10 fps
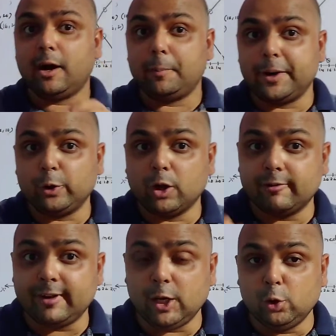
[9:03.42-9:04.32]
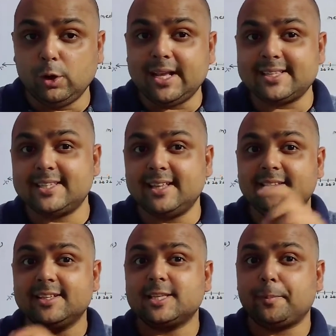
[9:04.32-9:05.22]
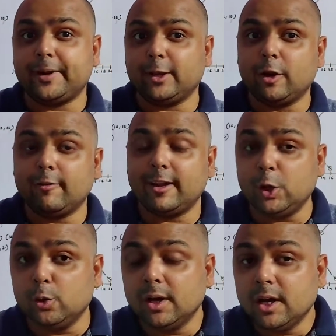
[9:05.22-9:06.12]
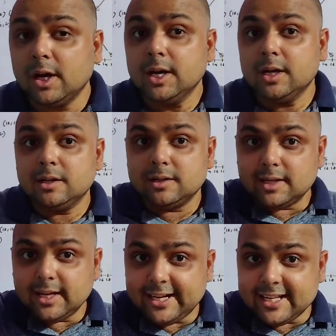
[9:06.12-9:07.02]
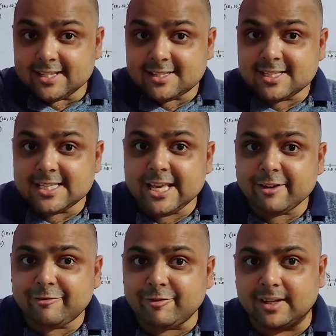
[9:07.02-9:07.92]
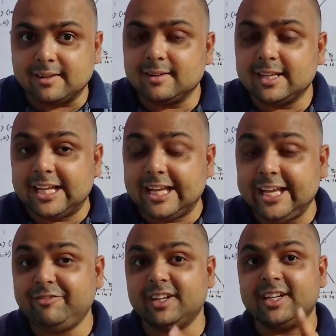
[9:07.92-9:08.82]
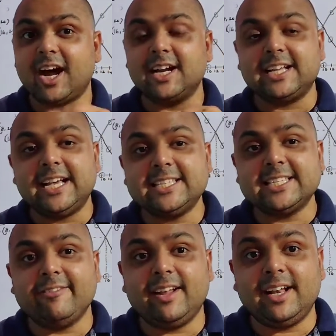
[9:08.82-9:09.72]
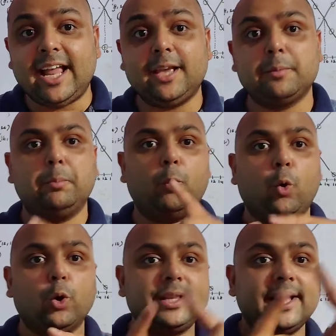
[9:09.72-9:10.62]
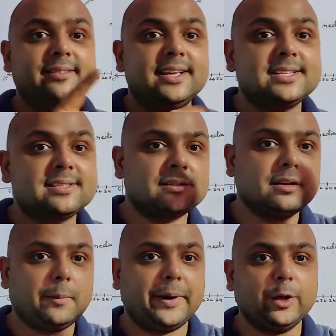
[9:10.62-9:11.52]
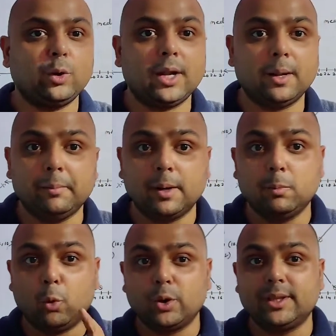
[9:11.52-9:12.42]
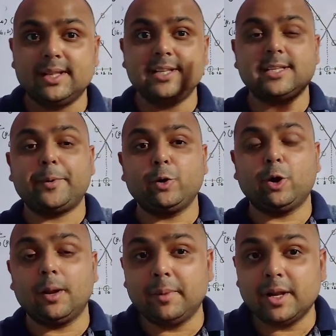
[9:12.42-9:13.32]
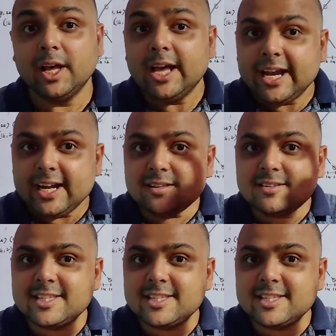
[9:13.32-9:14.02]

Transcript: value, less than this, a particular value, it is CF1. If the data is given like more than this, a particular number, more than this, a particular number, it is CF2.